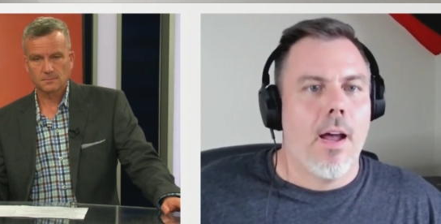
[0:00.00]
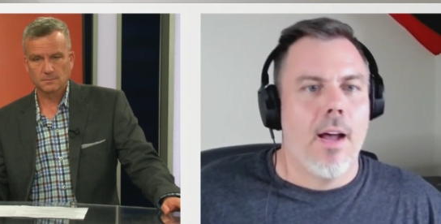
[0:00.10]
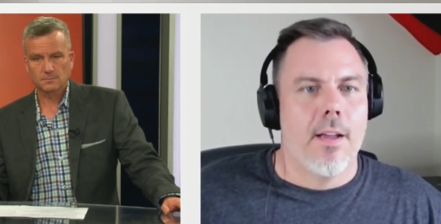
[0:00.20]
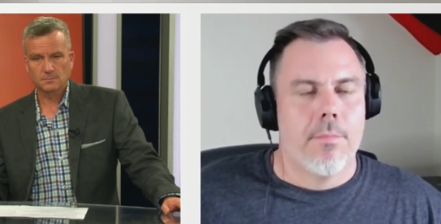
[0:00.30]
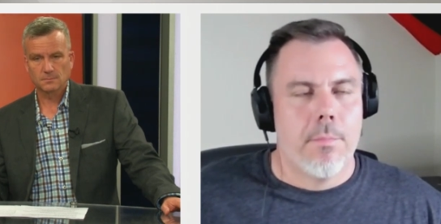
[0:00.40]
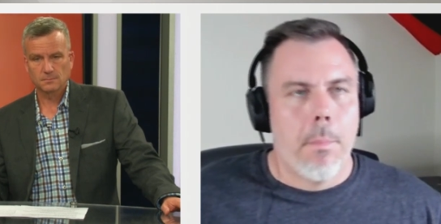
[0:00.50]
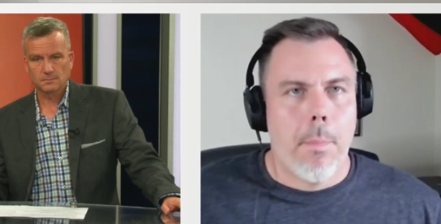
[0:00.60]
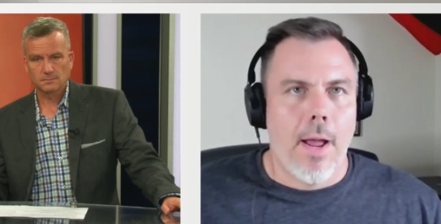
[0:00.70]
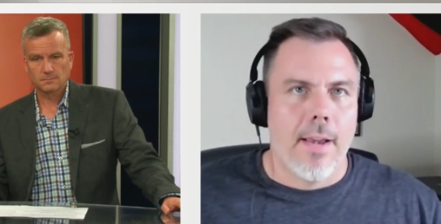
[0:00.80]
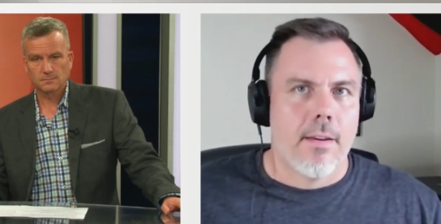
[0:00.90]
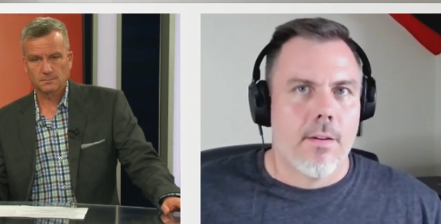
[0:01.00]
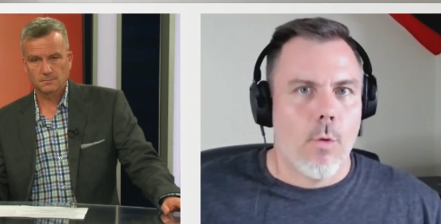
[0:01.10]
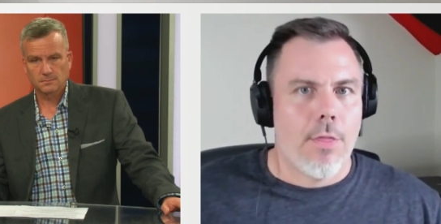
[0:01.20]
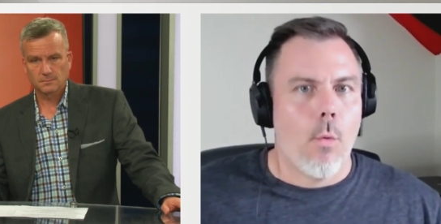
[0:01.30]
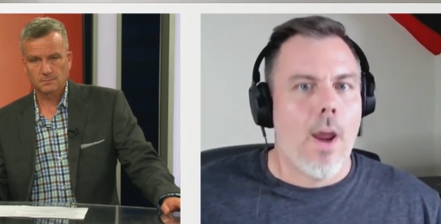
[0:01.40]
Speaker 1: Uh, but
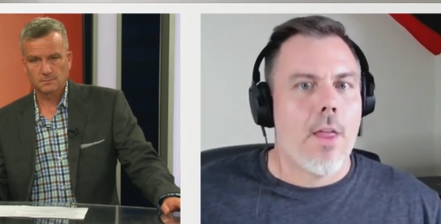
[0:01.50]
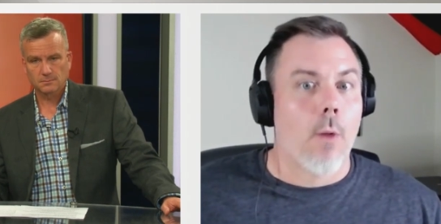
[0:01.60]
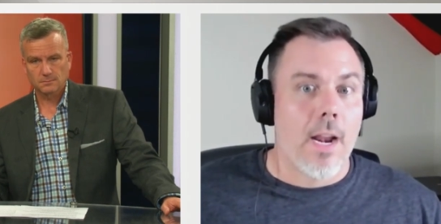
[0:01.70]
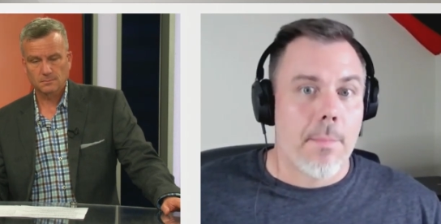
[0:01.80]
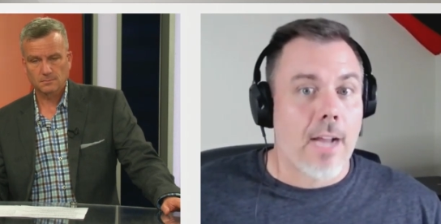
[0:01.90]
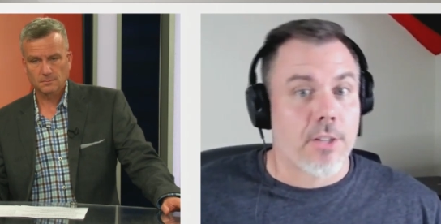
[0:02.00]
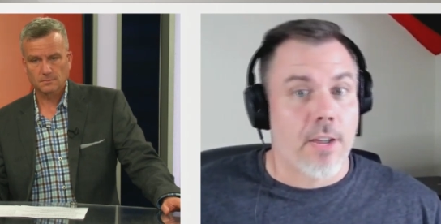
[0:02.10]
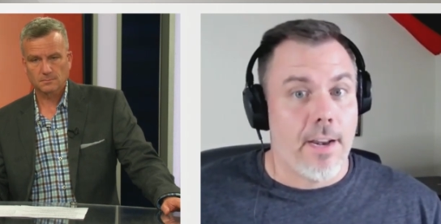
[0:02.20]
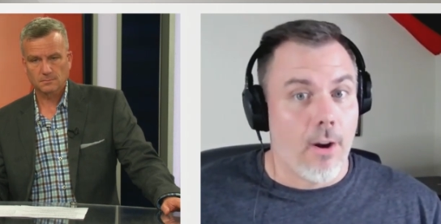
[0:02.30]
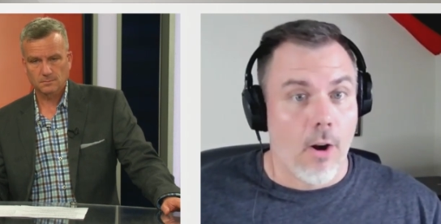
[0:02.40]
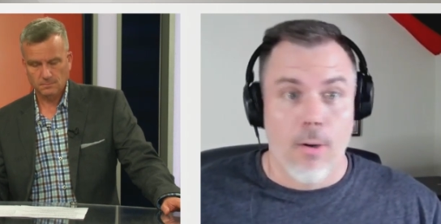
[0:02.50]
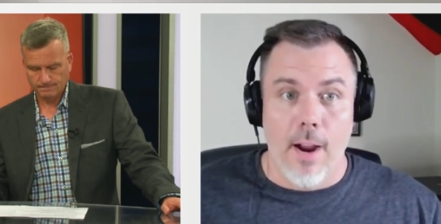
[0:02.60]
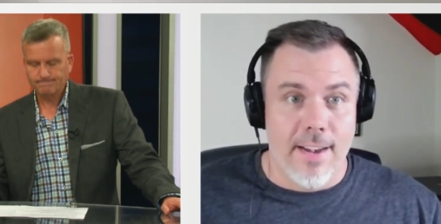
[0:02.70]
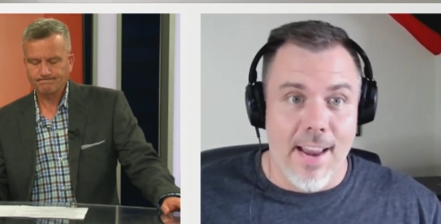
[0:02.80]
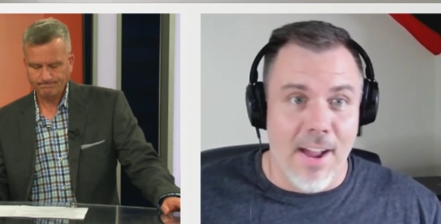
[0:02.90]
with the way the running backs are getting hurt
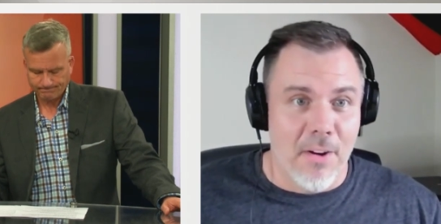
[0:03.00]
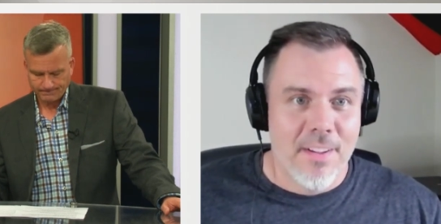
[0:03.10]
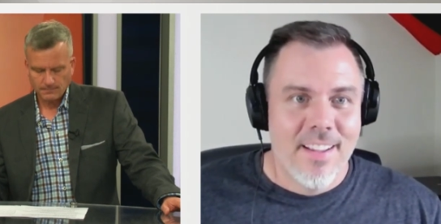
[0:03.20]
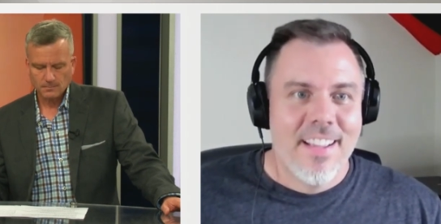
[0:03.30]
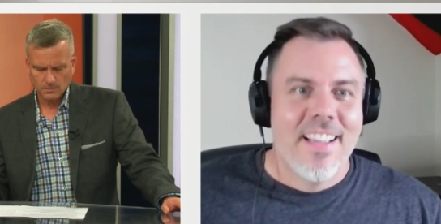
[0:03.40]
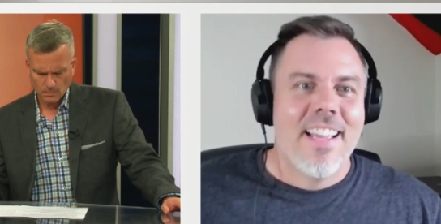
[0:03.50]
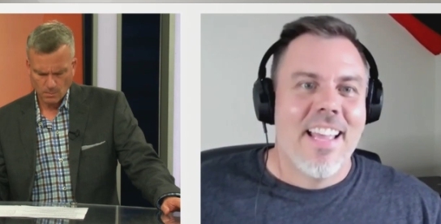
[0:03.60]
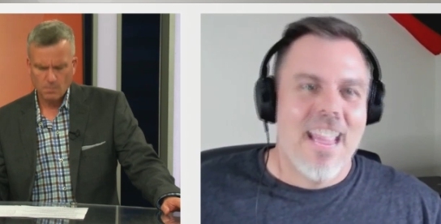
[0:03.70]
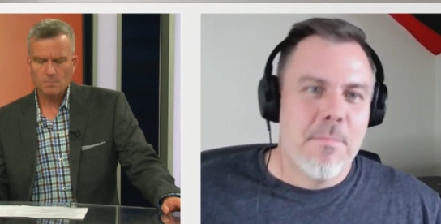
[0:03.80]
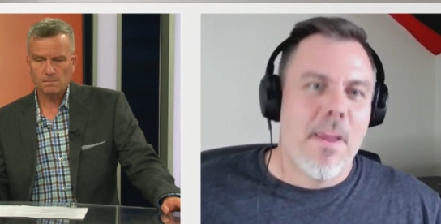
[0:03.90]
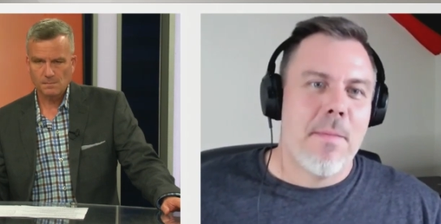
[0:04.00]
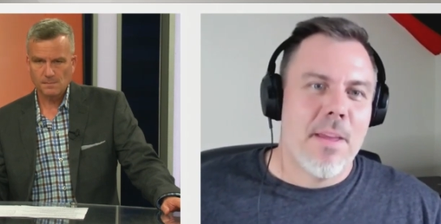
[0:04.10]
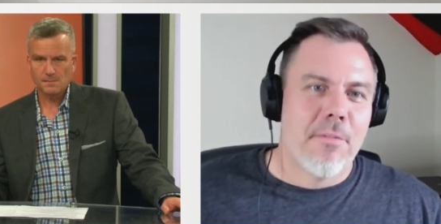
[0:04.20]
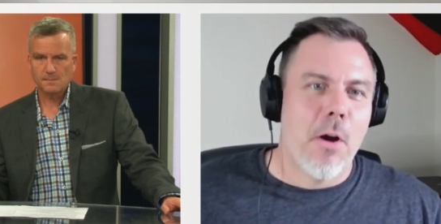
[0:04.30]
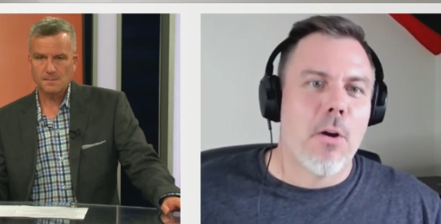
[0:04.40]
right now, it may be
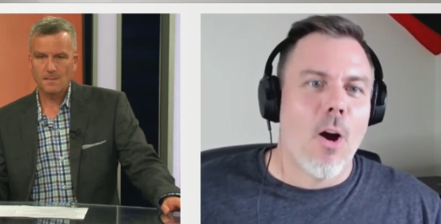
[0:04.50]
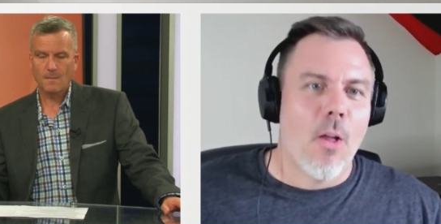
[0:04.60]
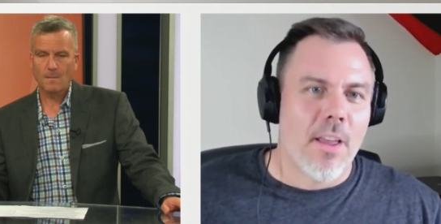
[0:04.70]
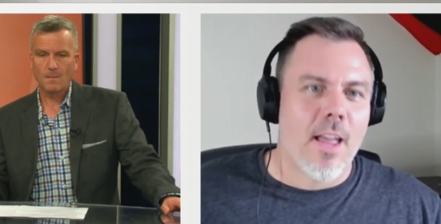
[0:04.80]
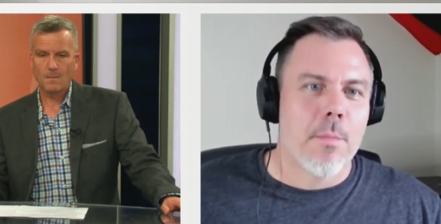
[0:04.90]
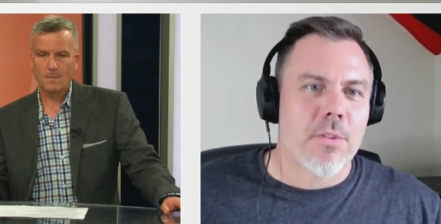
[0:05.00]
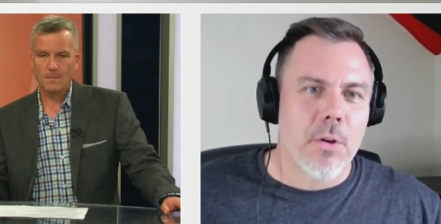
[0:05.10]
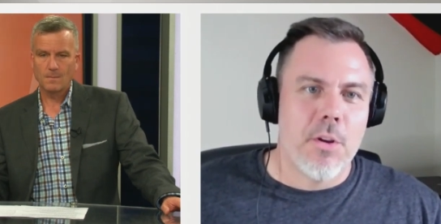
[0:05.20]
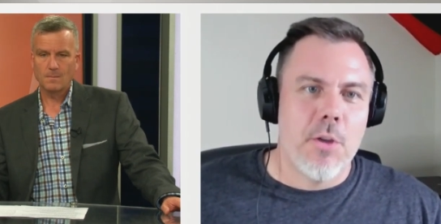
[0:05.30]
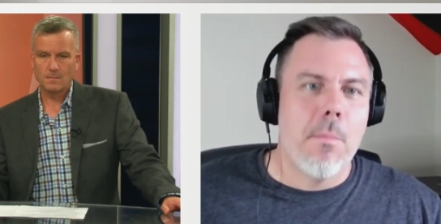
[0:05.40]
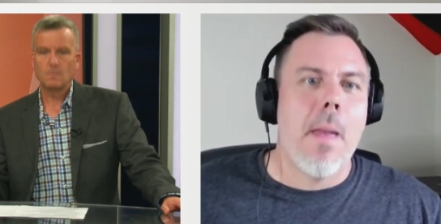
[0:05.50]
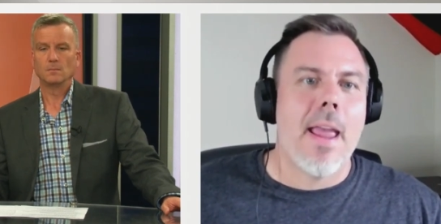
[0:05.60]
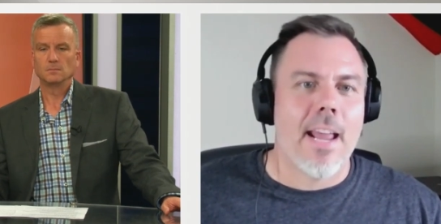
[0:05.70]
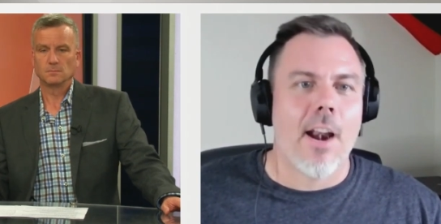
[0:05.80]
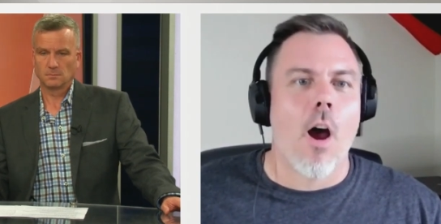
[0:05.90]
a phone call that comes through and you may
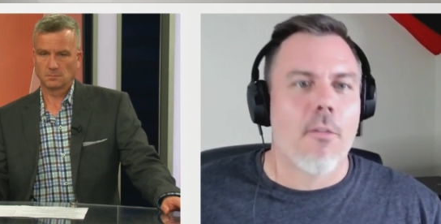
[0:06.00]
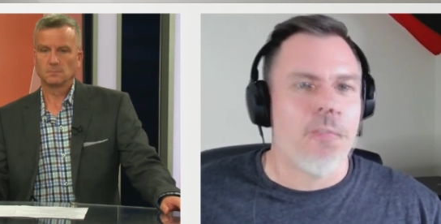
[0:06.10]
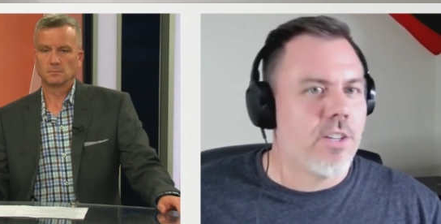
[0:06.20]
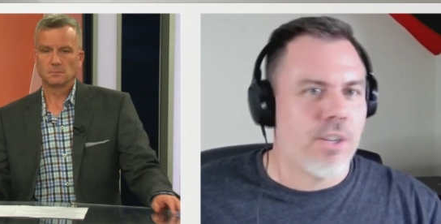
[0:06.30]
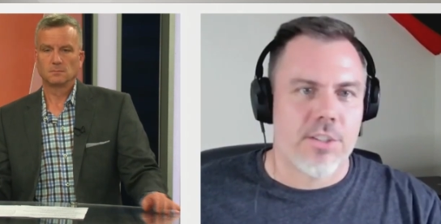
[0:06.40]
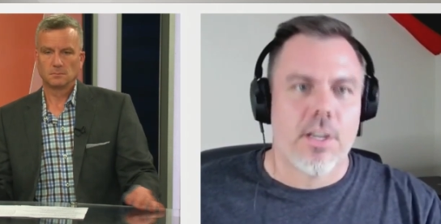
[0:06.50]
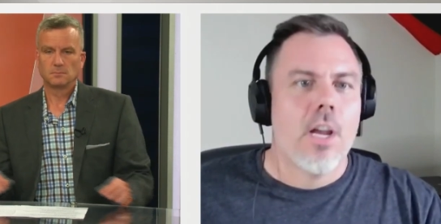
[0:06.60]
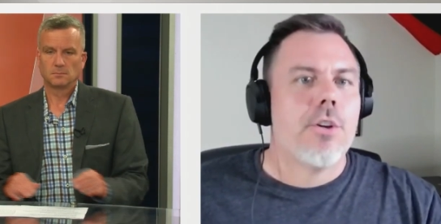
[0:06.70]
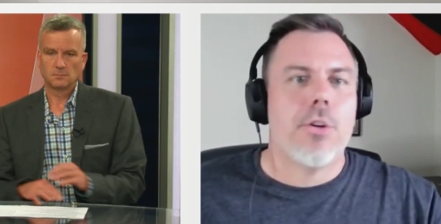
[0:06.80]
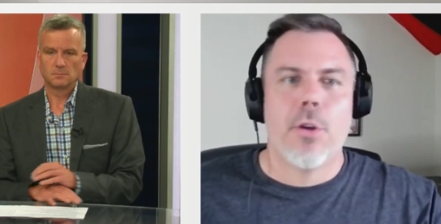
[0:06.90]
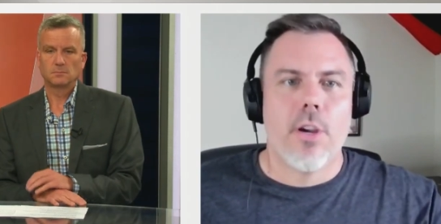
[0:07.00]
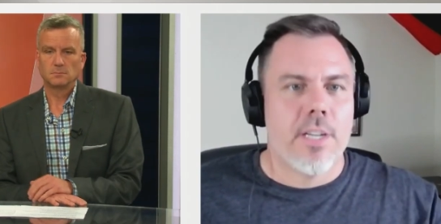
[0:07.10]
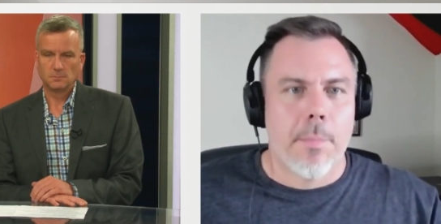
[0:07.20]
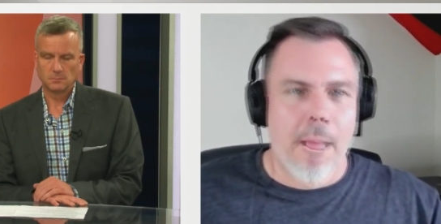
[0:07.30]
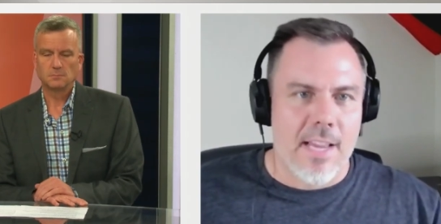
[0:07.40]
get an offer that's just too good
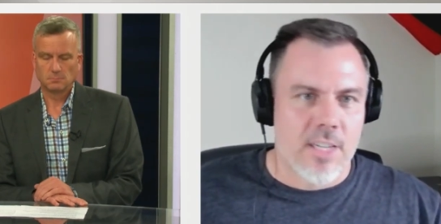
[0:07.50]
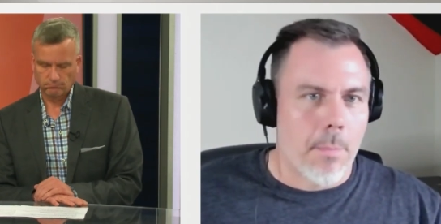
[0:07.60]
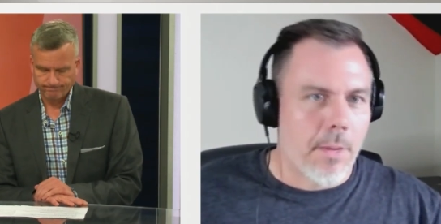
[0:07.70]
to pass up.